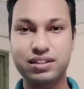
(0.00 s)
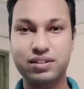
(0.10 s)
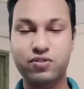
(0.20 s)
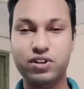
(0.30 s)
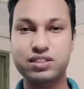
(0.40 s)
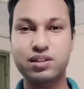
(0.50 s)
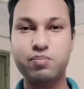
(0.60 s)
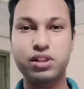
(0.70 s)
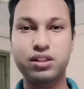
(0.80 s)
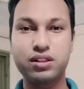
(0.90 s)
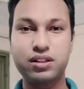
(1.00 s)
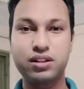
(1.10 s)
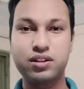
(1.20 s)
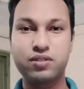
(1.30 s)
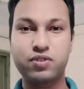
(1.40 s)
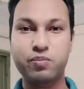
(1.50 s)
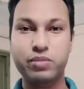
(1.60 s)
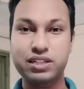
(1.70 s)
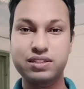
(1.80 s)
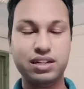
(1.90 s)
For example, from
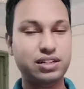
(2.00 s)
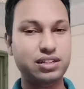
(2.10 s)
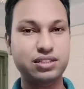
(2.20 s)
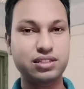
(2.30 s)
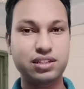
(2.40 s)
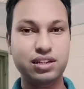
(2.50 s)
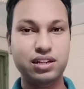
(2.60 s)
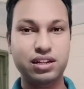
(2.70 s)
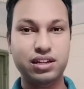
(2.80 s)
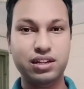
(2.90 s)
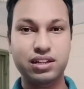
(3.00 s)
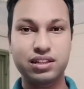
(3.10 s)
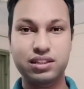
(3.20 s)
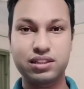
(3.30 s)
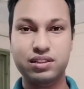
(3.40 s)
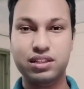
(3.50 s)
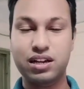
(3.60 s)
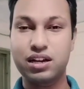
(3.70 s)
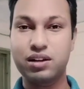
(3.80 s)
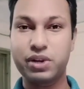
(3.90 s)
meningitis,
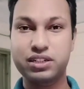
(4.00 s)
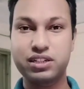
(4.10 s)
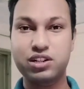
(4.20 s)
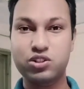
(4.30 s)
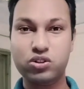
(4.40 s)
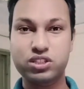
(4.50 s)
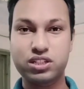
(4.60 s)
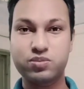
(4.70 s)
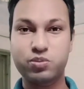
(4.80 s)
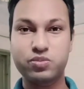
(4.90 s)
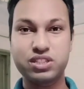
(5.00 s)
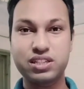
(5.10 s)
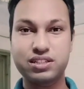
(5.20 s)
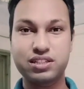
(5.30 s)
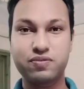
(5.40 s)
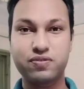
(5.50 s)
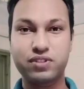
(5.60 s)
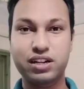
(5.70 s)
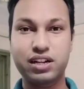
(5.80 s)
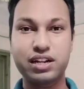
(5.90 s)
the bacterial toxins from CSF
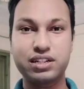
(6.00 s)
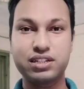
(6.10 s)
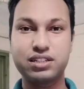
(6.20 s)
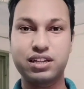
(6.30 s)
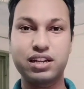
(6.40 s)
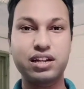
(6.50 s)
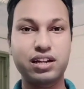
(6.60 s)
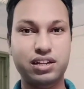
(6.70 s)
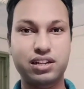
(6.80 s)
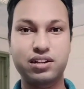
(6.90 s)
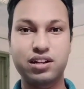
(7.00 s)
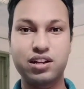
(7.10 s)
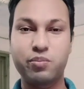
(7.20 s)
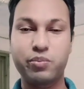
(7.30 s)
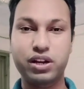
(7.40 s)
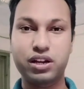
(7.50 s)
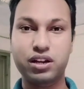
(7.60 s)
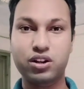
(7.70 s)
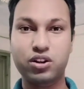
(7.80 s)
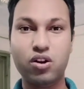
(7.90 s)
can enter the inner ear via
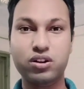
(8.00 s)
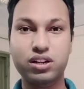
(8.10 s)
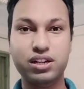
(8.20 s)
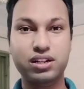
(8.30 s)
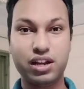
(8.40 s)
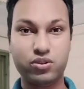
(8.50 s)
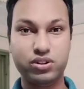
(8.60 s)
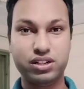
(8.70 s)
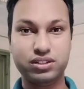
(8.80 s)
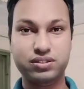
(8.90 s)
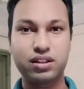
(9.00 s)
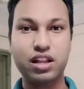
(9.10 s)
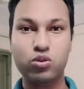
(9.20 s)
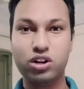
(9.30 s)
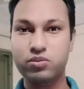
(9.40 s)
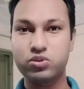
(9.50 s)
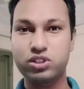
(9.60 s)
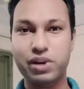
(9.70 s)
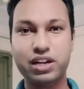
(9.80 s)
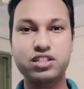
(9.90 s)
cochlear aqueduct. Now come to the
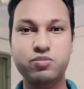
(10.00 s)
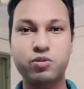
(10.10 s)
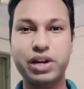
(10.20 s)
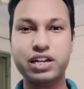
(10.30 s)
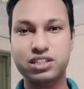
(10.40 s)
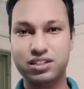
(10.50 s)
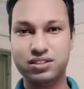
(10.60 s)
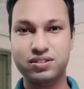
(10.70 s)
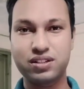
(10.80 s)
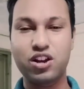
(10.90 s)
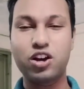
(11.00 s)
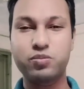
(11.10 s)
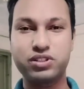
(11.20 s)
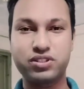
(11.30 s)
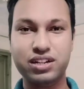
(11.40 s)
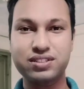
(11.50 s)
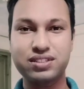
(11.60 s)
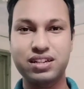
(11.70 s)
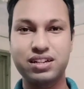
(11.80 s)
mechanism of action of the drugs.